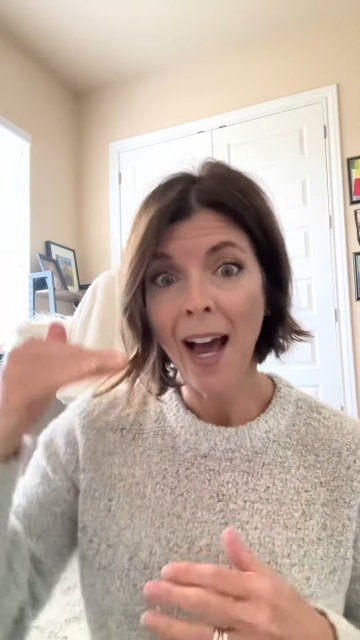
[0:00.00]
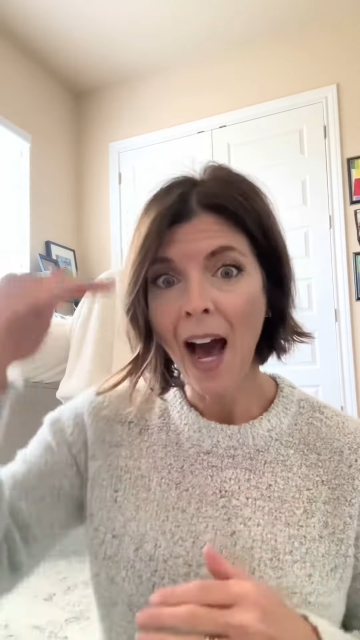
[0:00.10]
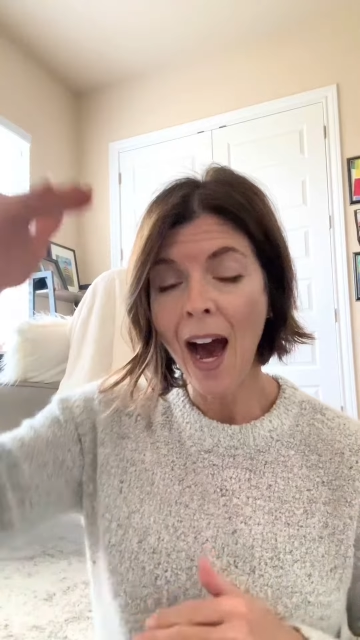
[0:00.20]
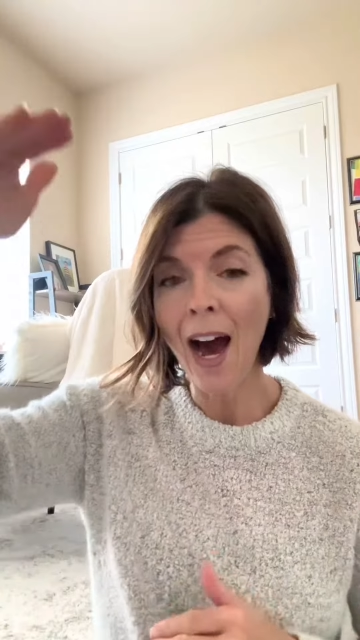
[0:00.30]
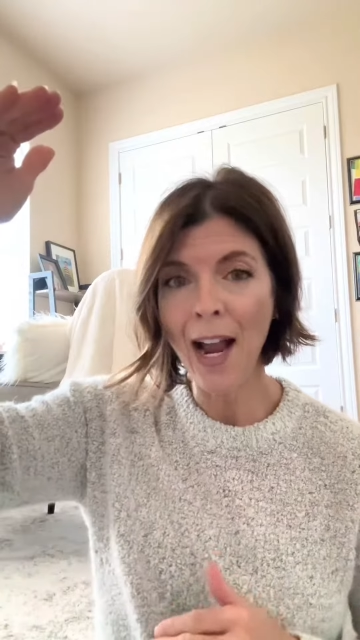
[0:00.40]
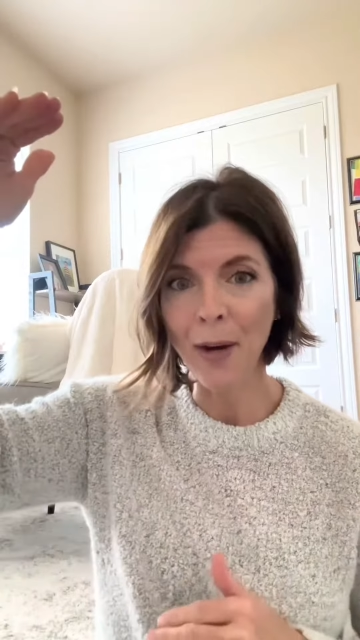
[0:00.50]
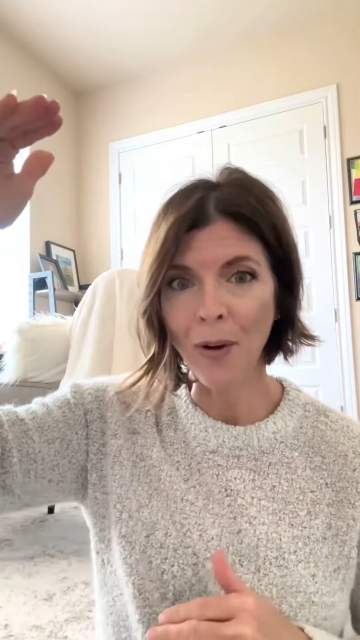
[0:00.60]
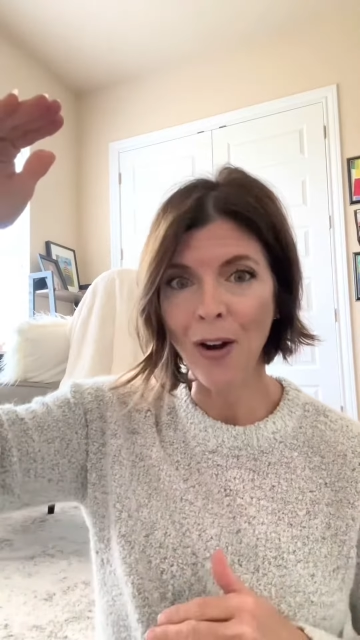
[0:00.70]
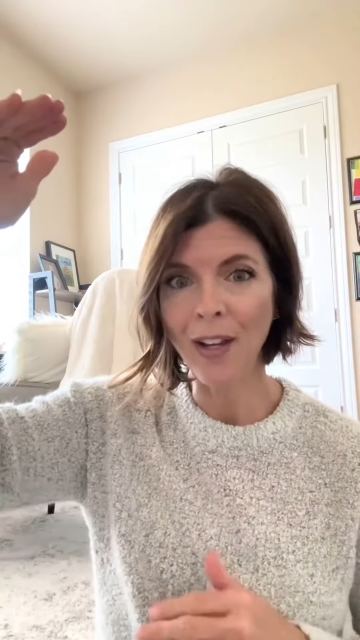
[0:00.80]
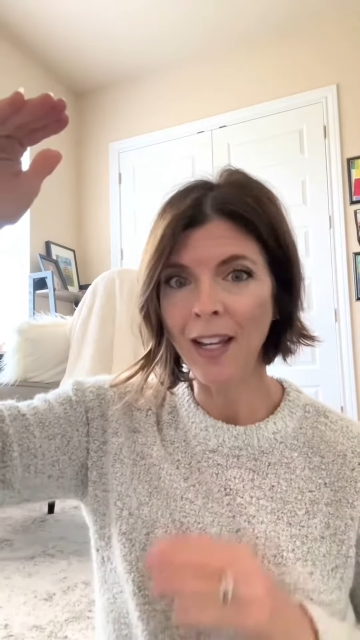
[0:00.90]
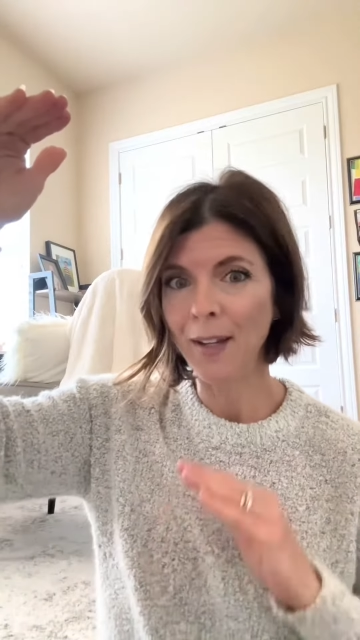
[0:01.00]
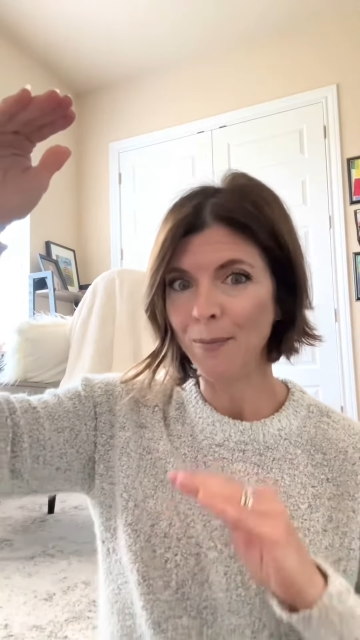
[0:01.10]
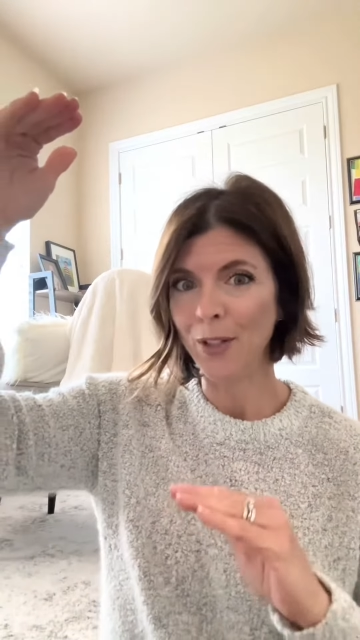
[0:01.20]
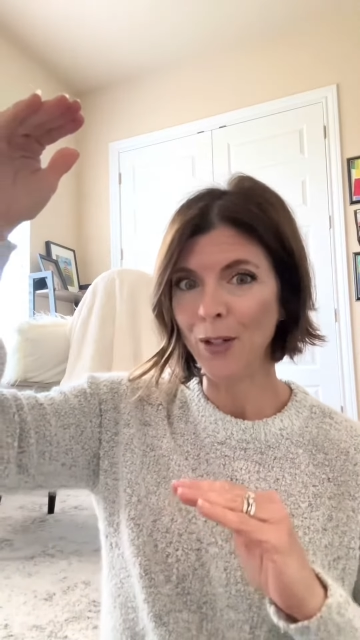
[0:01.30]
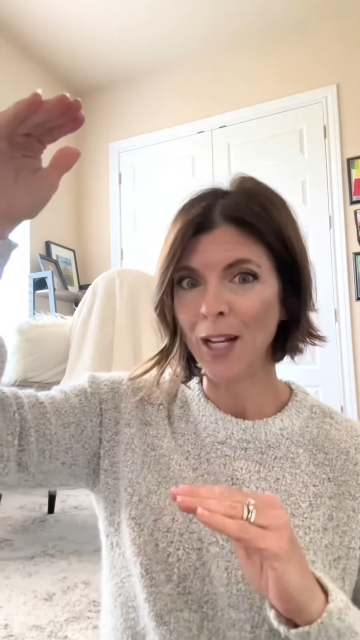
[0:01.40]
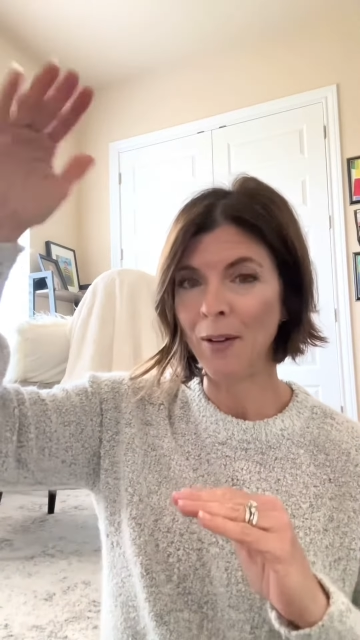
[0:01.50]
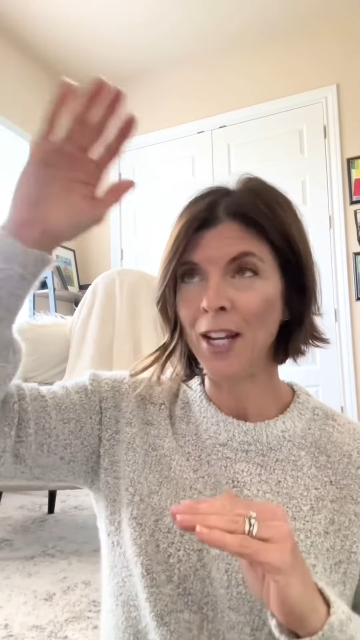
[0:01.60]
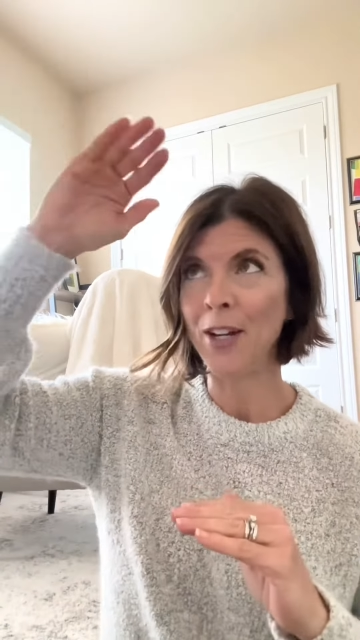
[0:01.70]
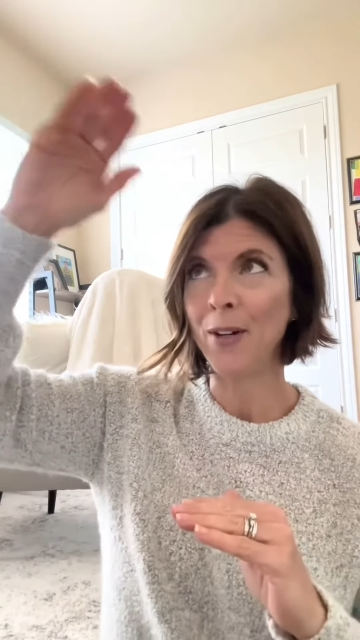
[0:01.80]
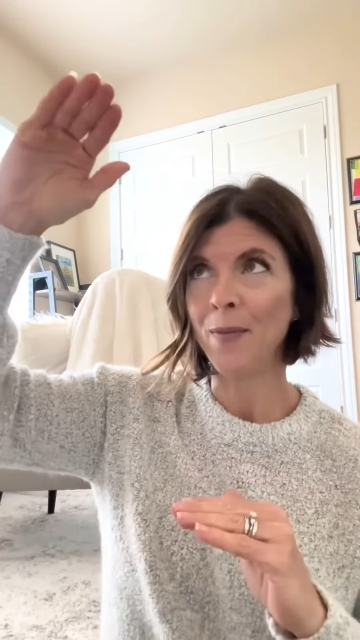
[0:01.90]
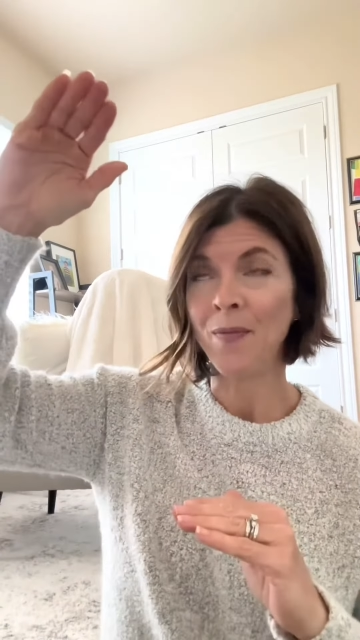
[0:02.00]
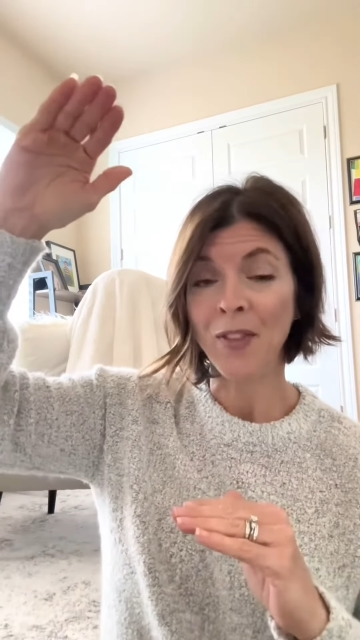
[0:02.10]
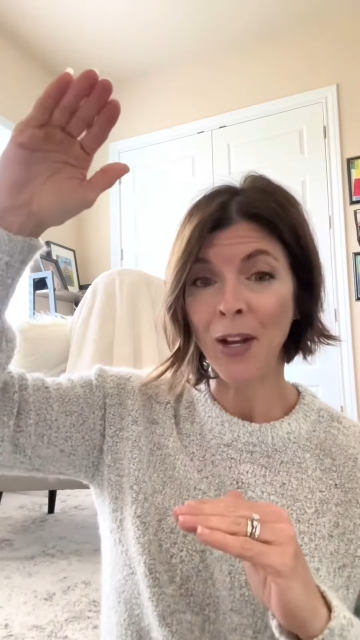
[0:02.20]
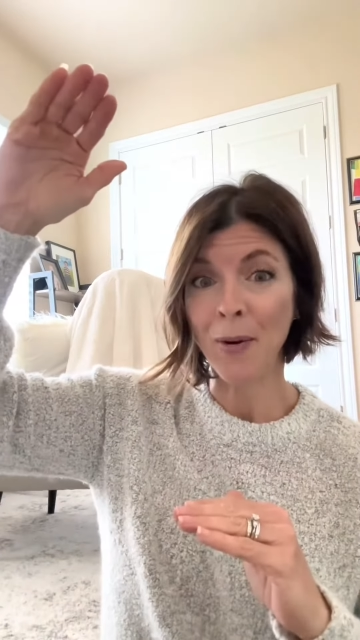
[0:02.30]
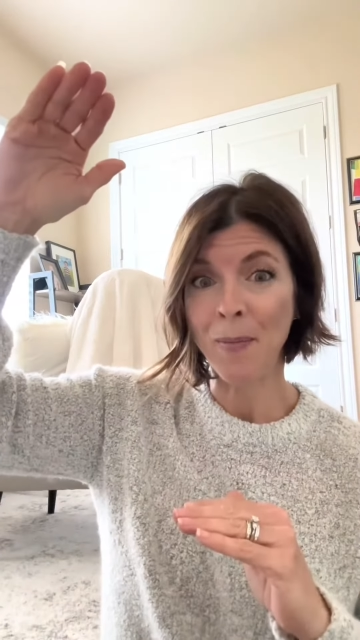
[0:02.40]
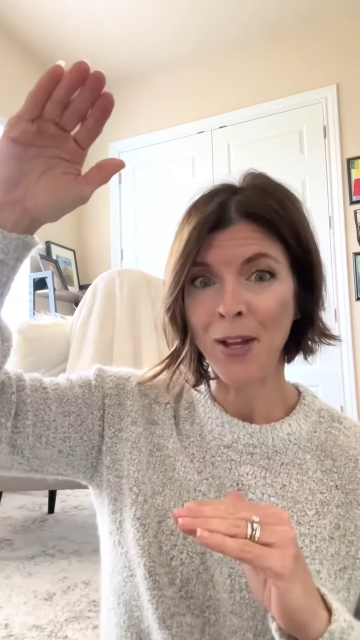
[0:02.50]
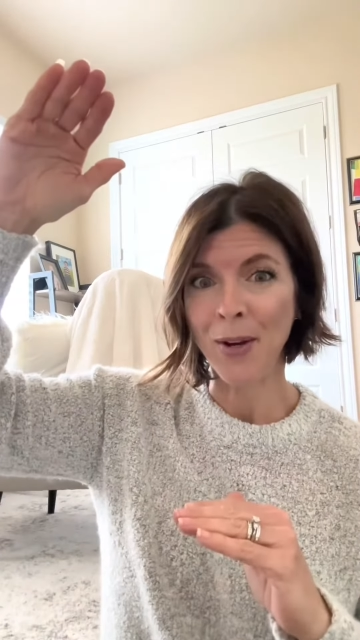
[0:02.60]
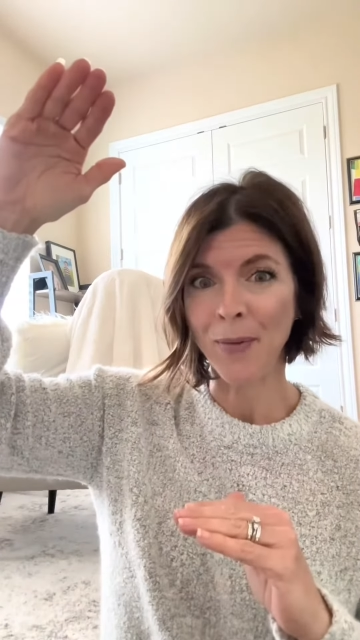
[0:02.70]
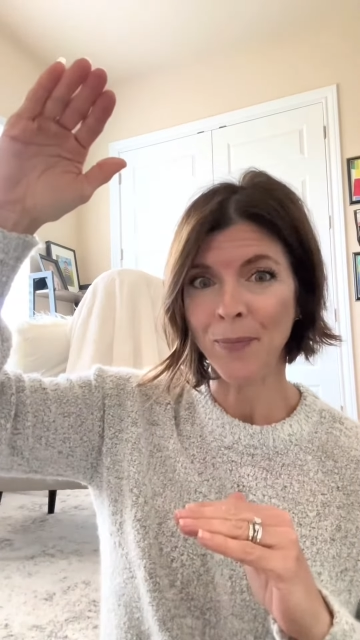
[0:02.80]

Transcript: hierarchy. You're down here, they're up here.